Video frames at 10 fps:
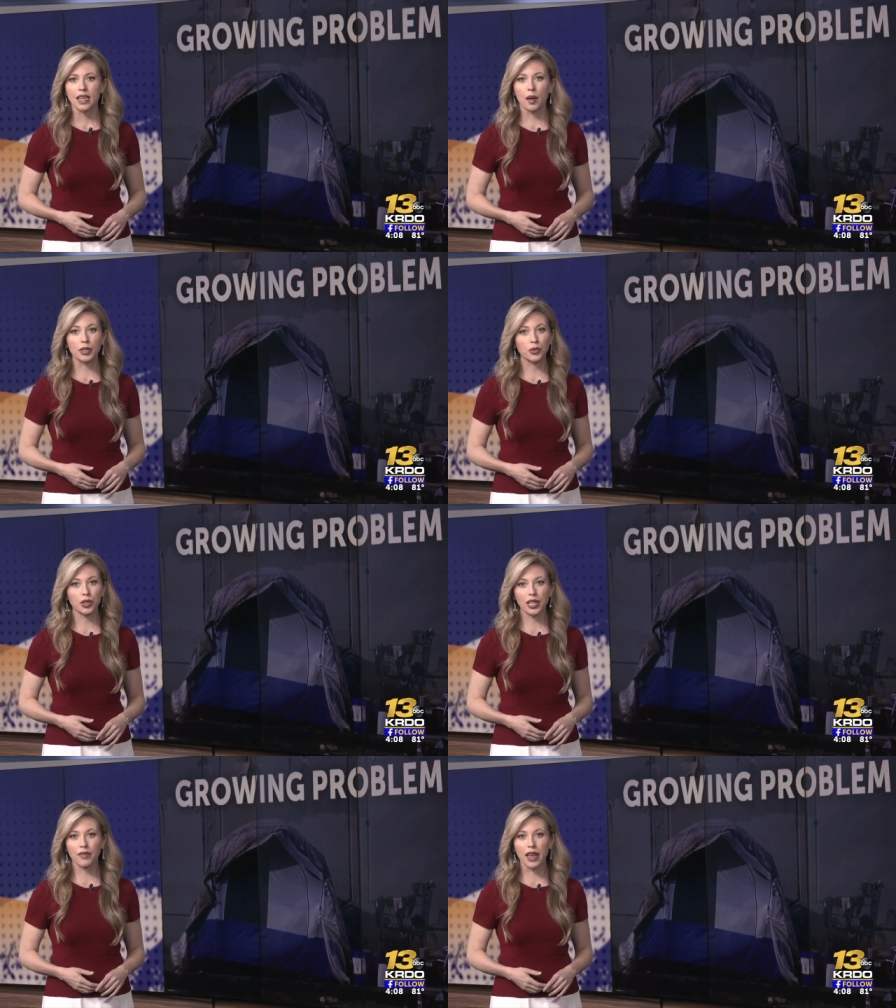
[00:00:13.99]
A
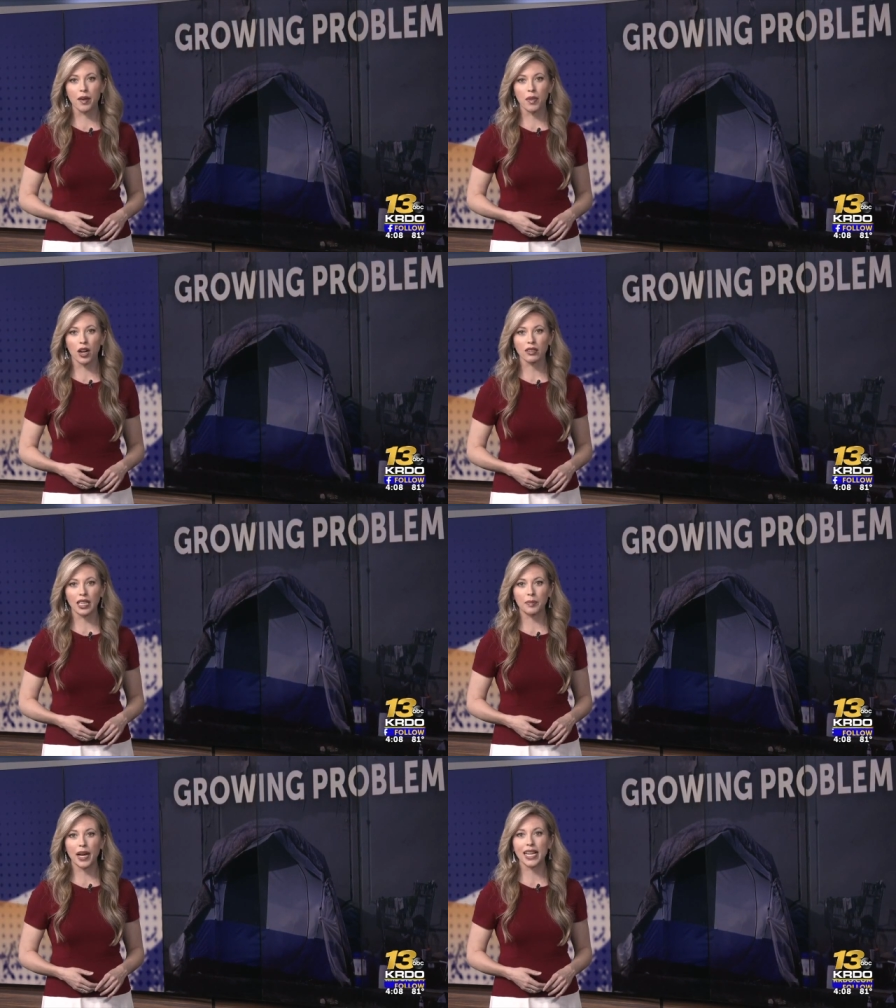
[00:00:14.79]
majority of them are
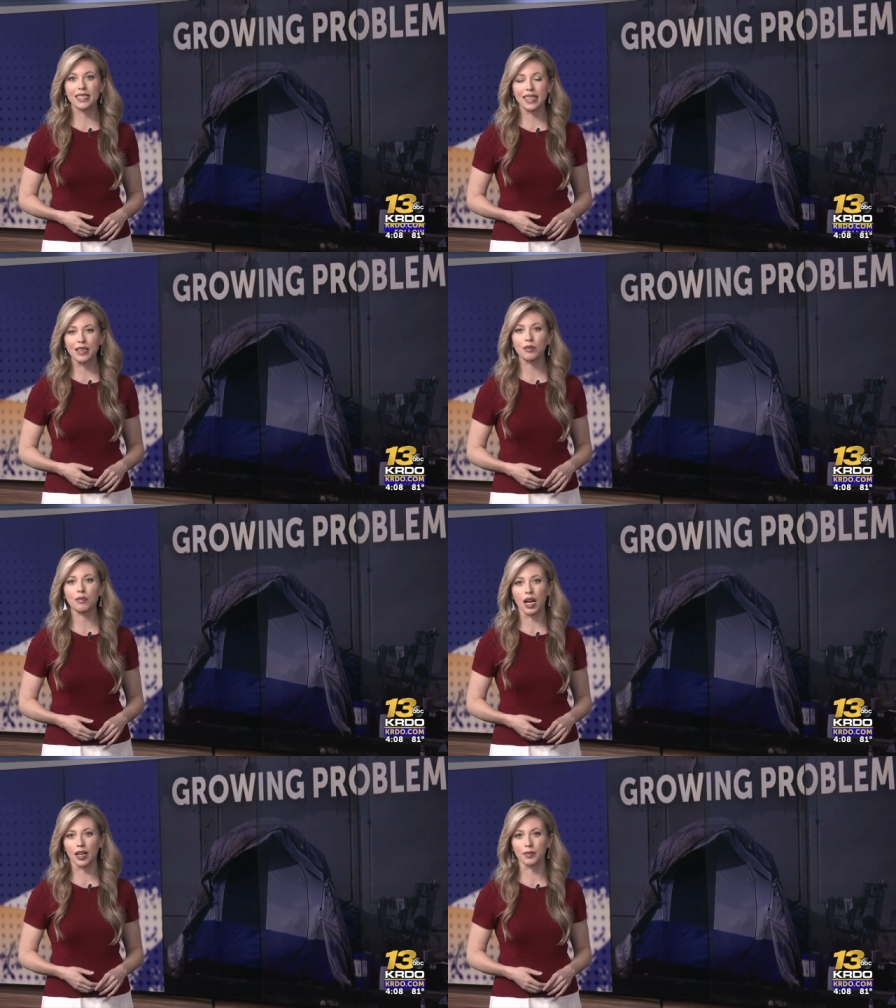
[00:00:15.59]
led by single
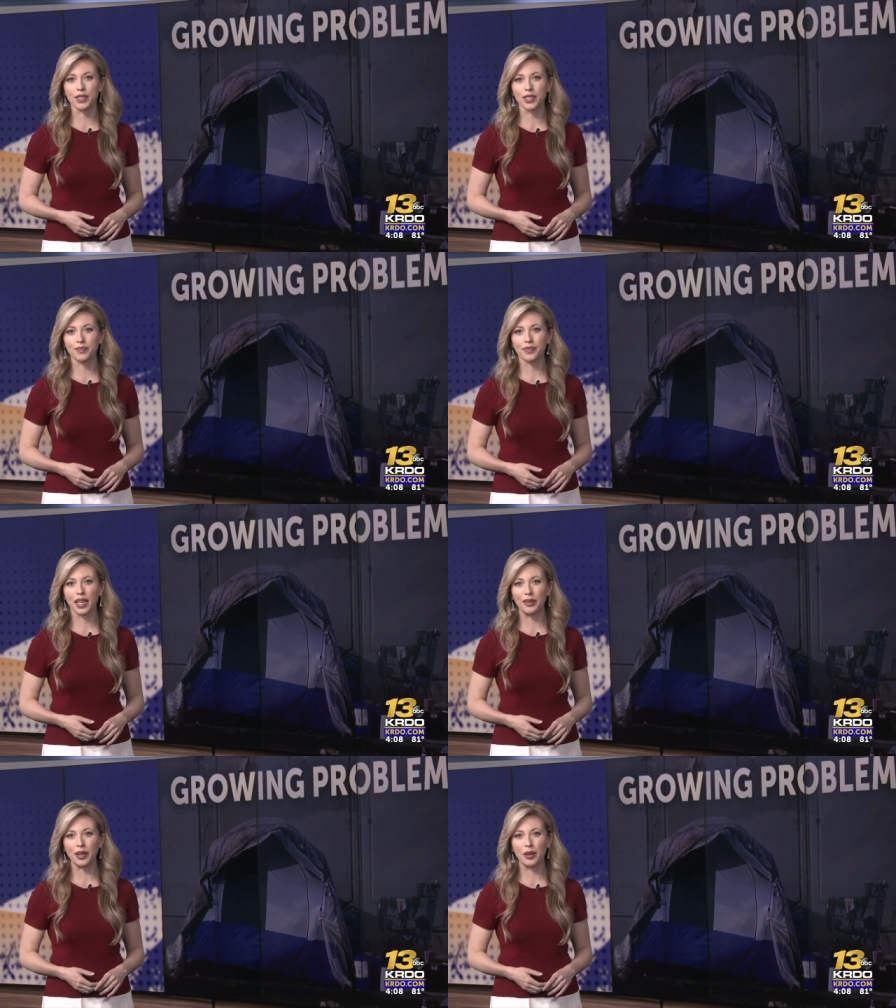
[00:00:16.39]
moms.
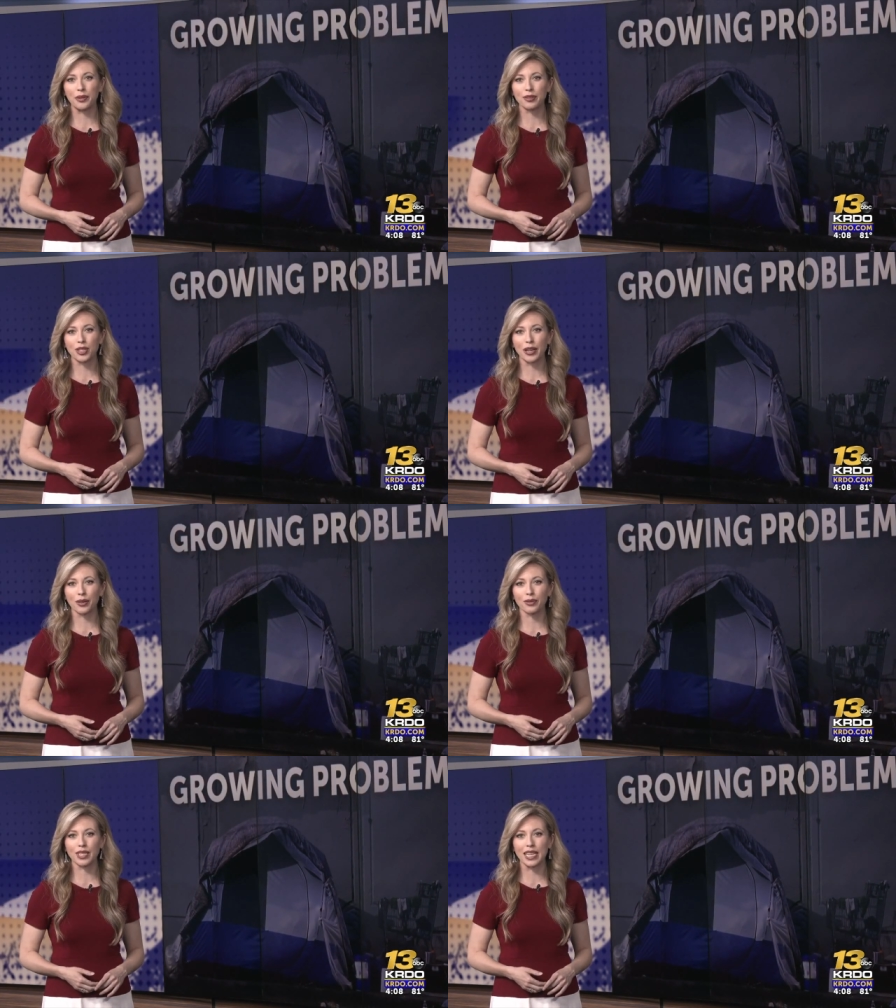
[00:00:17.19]
on News Channel
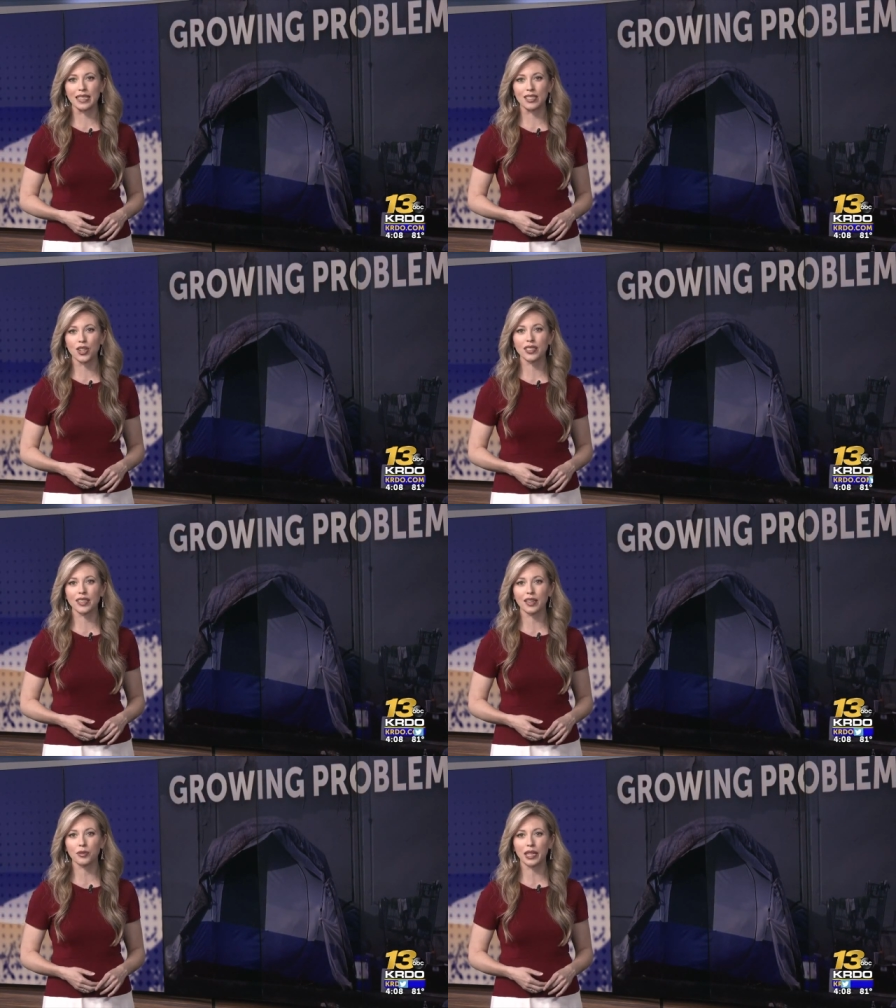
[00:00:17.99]
13's
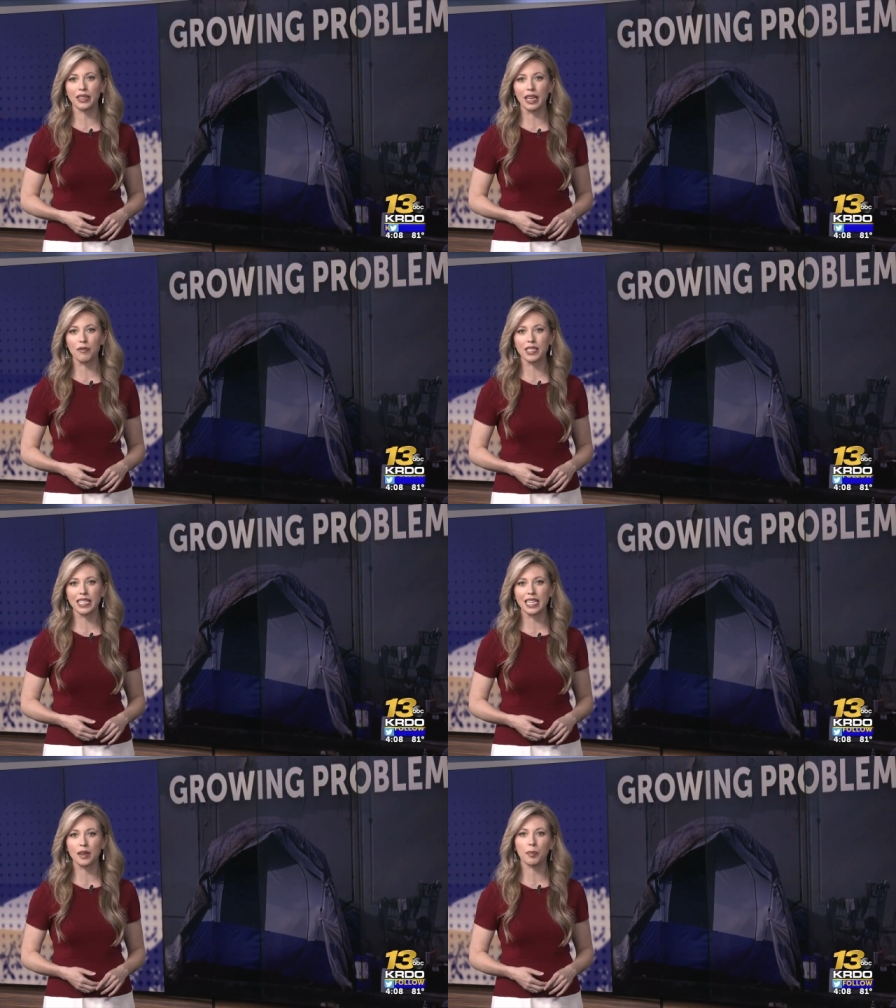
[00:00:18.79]
Jessica Grunling
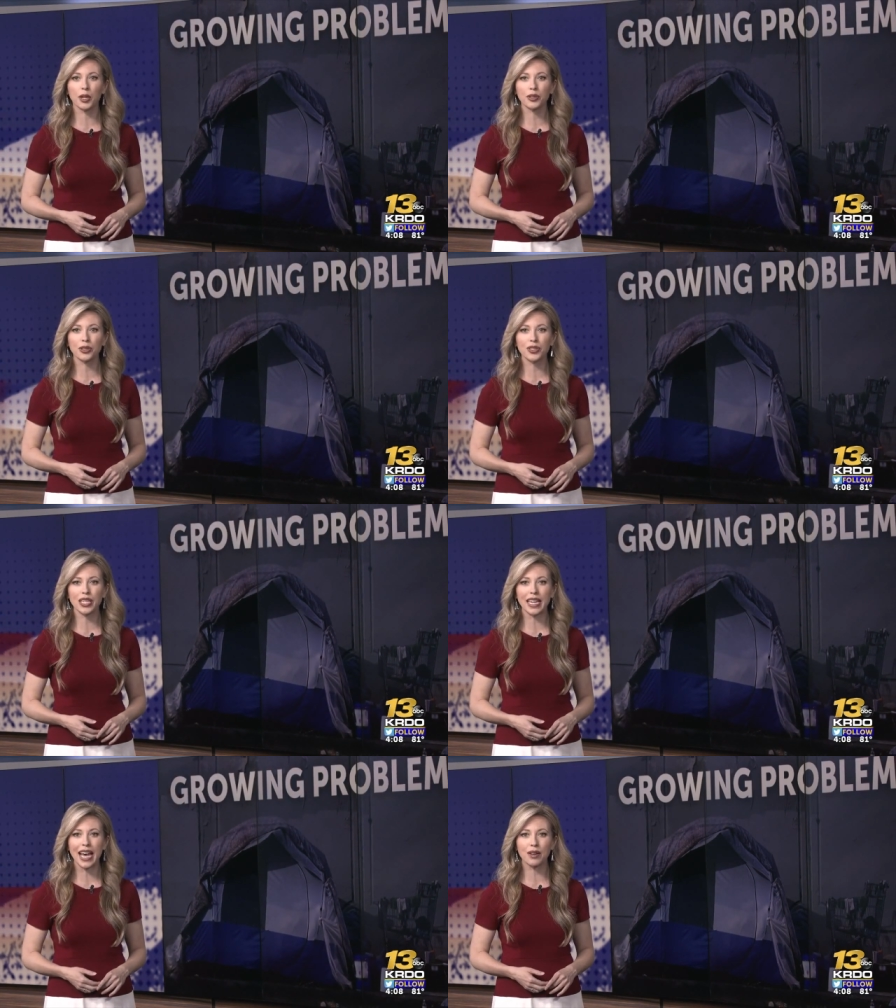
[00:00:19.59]
visited Partners
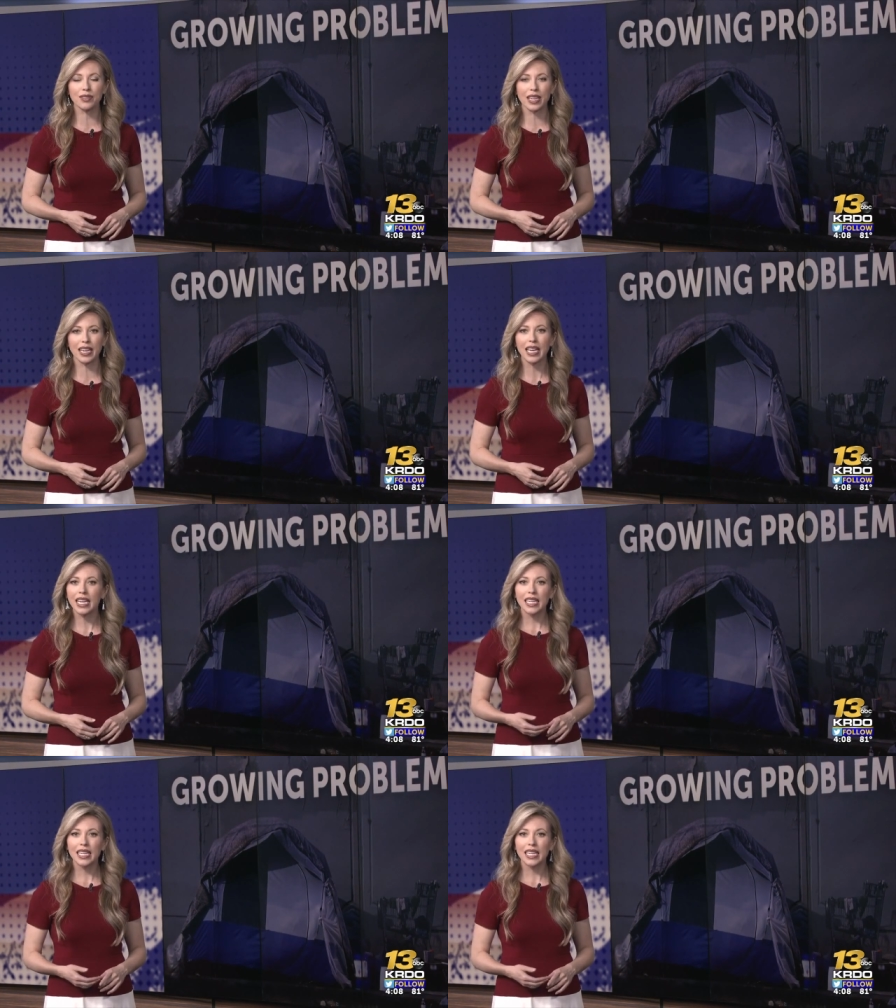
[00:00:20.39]
in Housing.